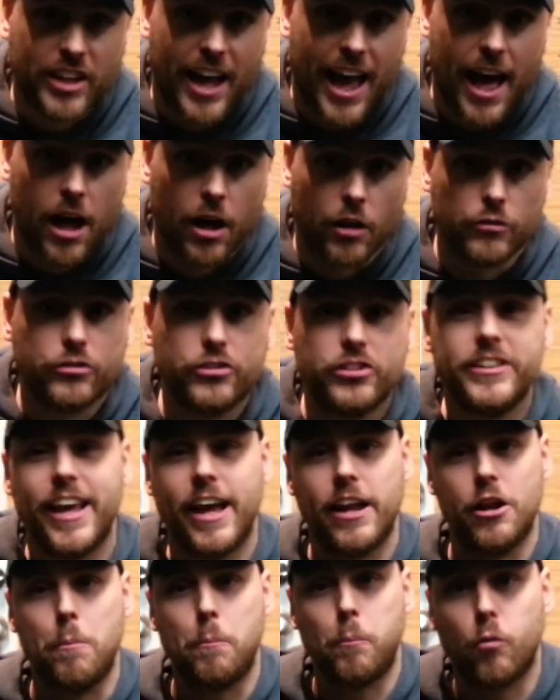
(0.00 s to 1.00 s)
down to
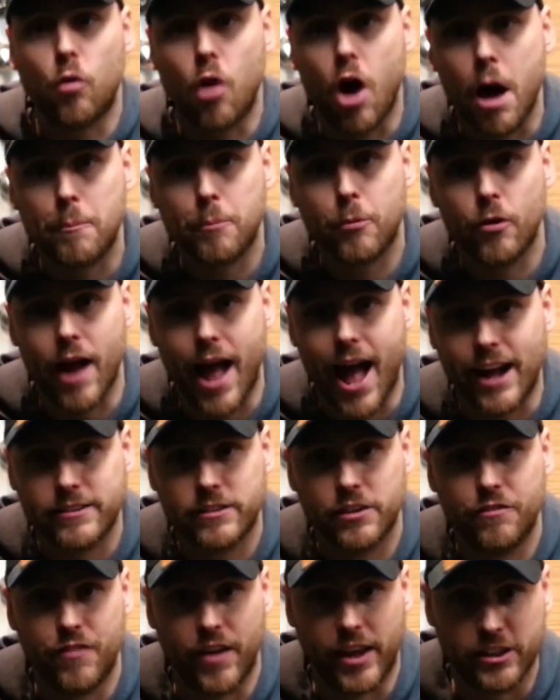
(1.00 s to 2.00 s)
get a proper
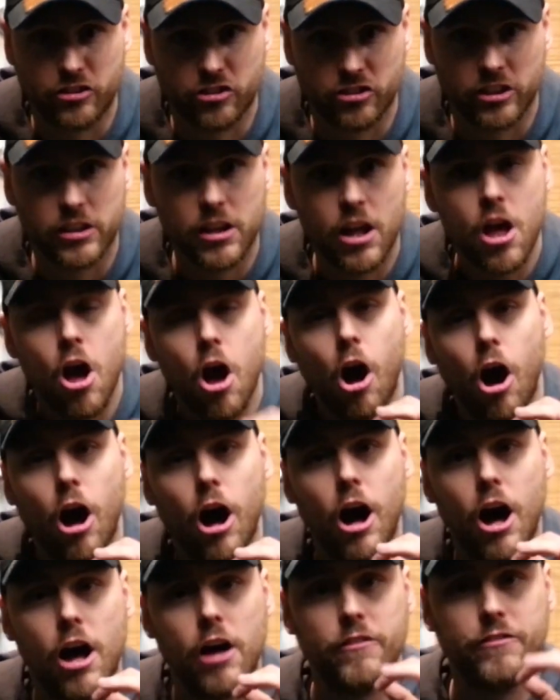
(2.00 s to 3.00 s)
activation
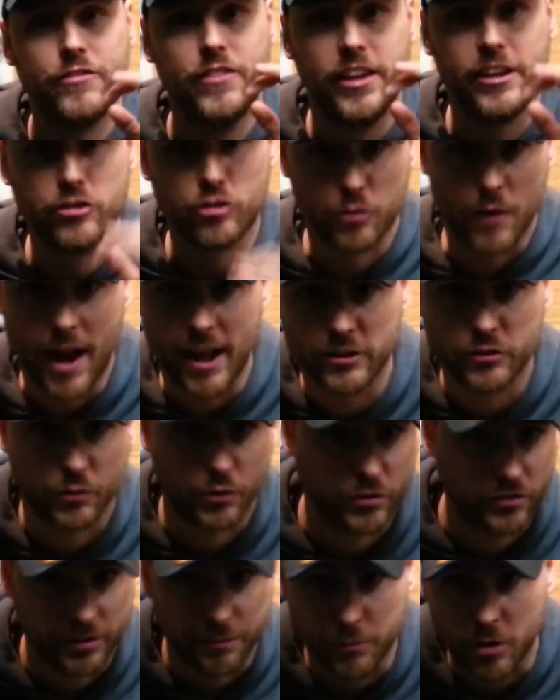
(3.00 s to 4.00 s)
of the
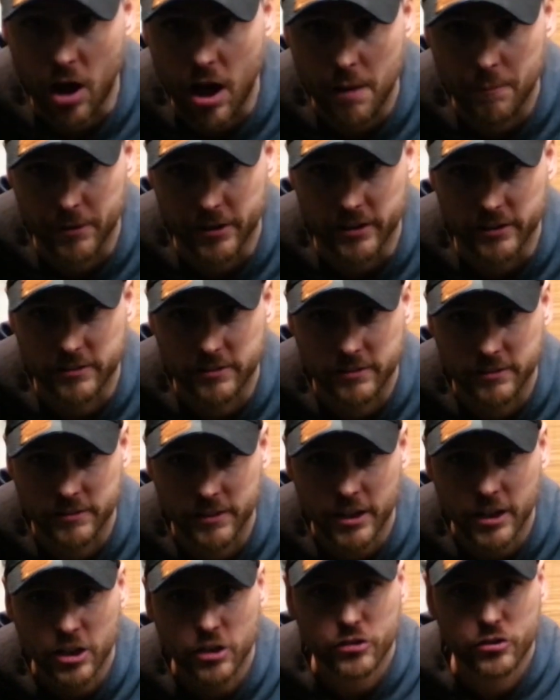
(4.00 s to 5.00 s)
transverse abdominis.
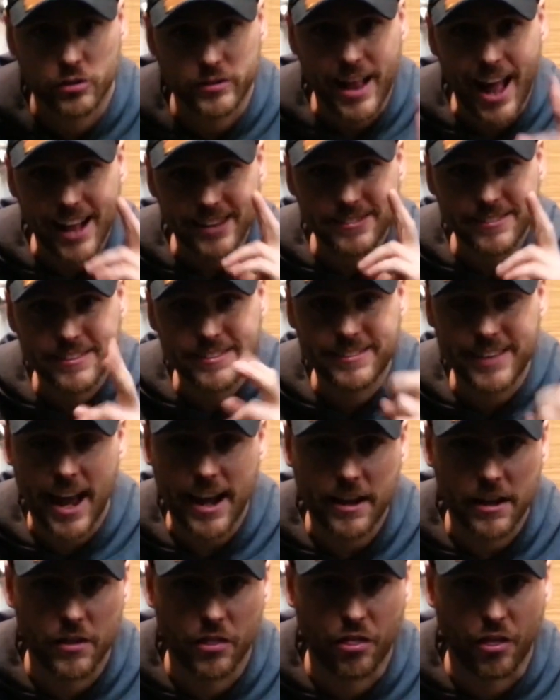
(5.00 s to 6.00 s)
So that's the
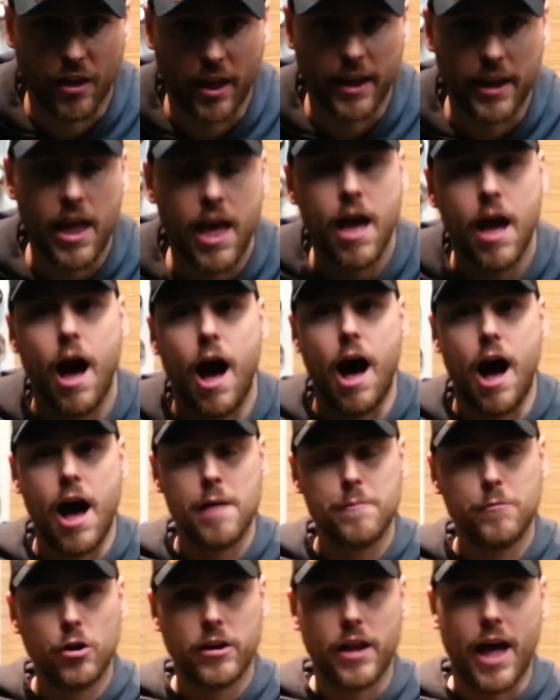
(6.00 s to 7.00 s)
second thing.
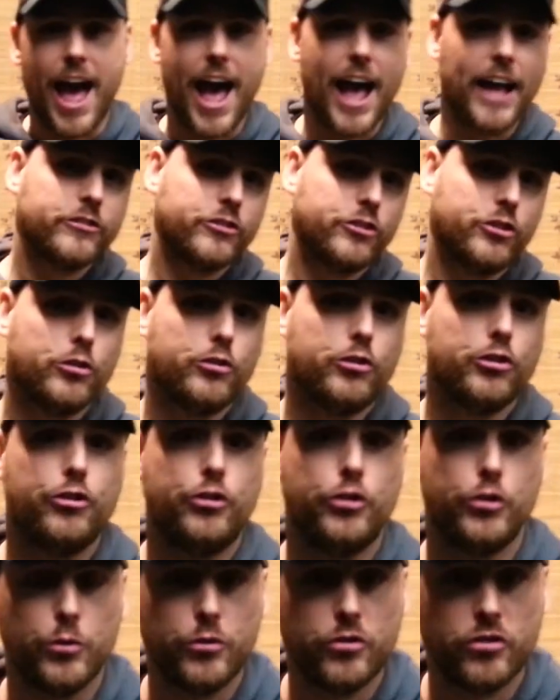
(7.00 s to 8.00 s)
I'm going to ask you to
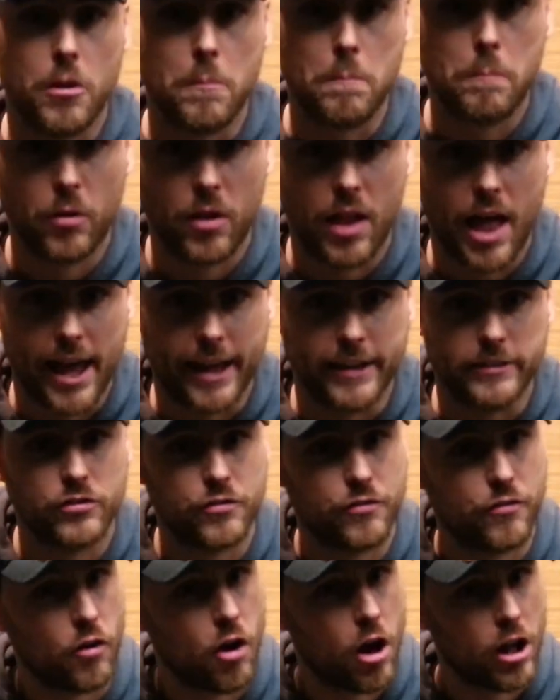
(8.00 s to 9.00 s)
do some planks,
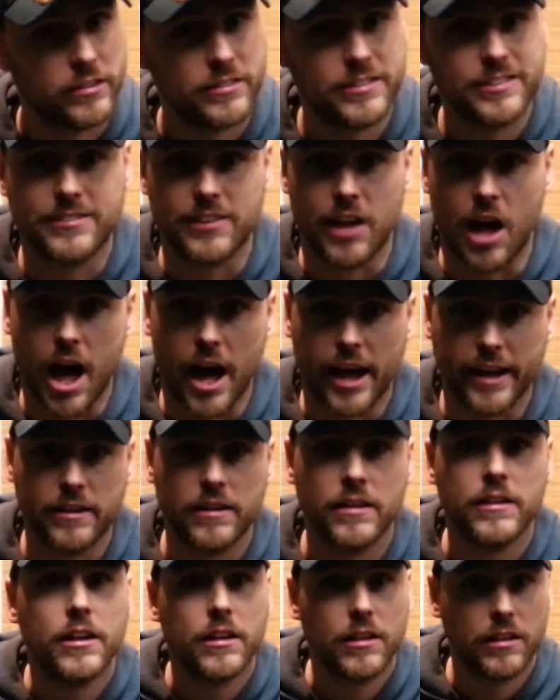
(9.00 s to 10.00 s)
front,
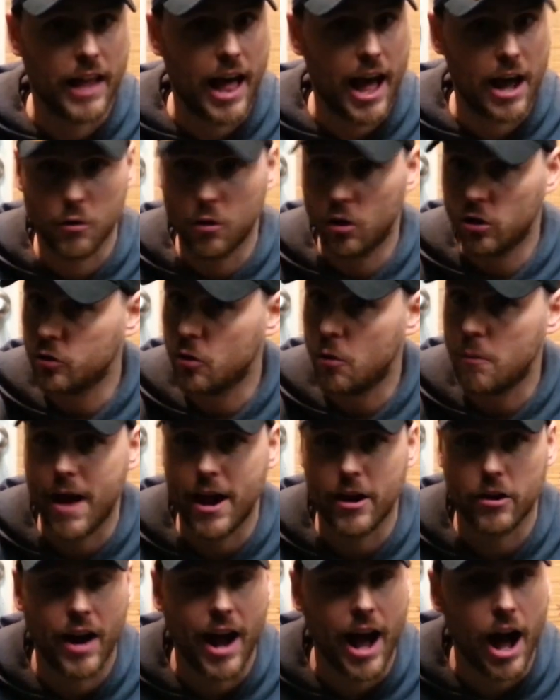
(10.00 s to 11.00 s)
side, lateral, no
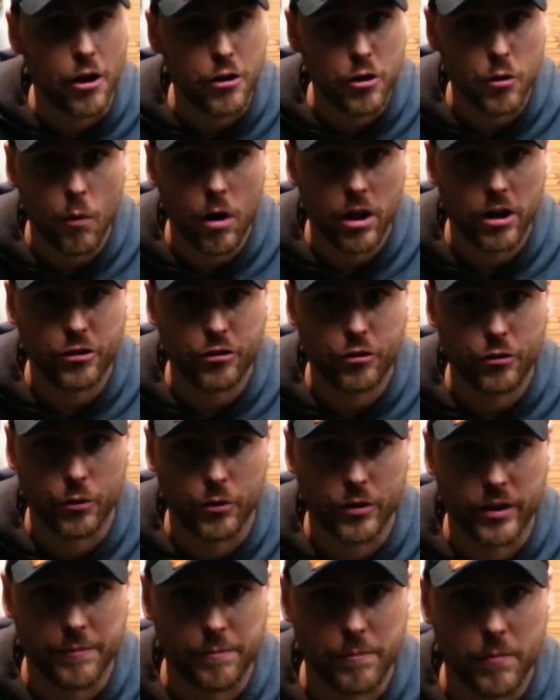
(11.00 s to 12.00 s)
matter how you want to do
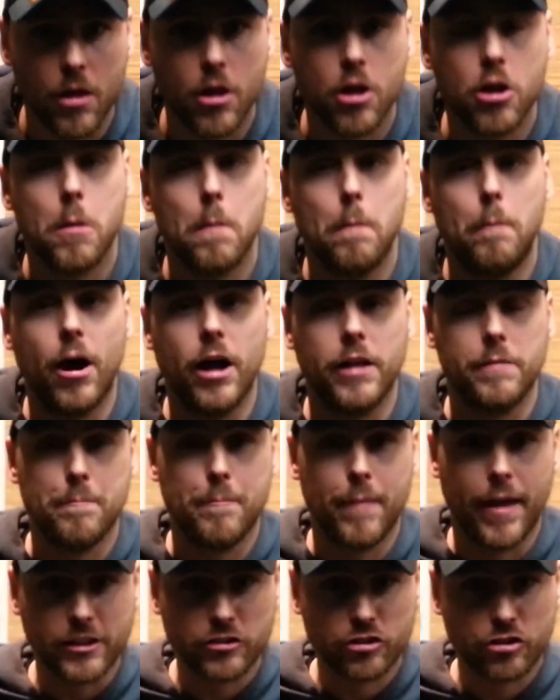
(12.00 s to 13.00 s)
them. But
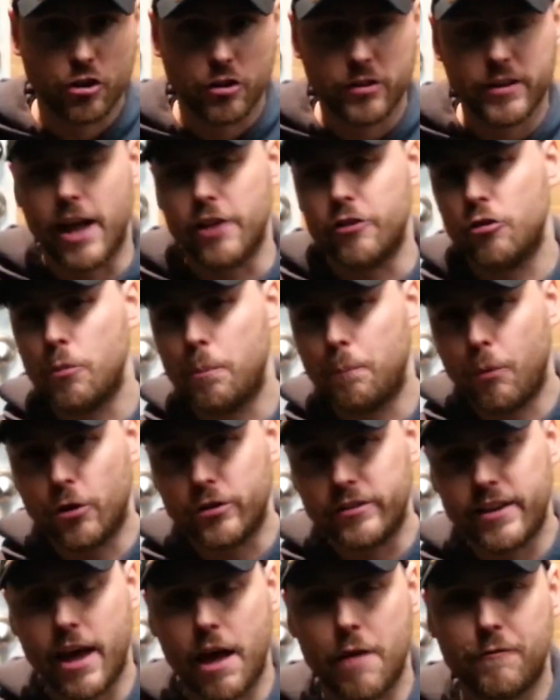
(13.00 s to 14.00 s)
make sure that you
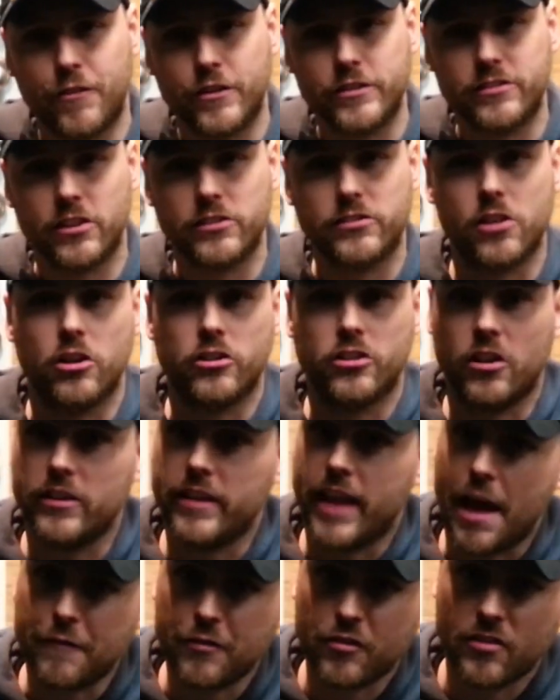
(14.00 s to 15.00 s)
put the emphasis on the
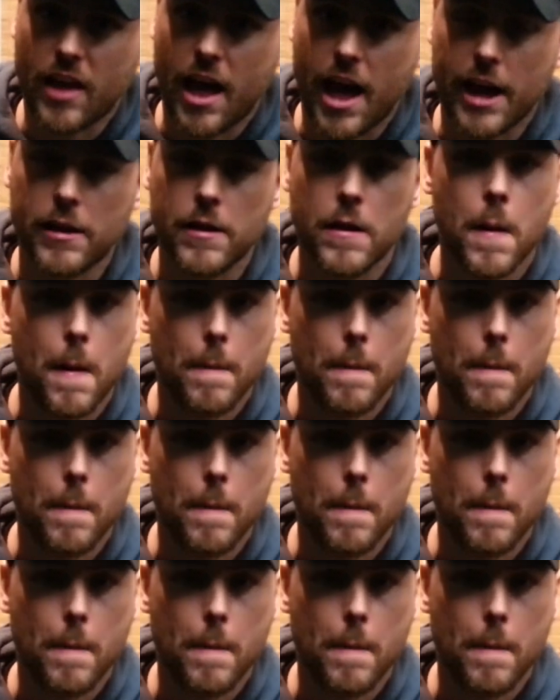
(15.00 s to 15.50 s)
left side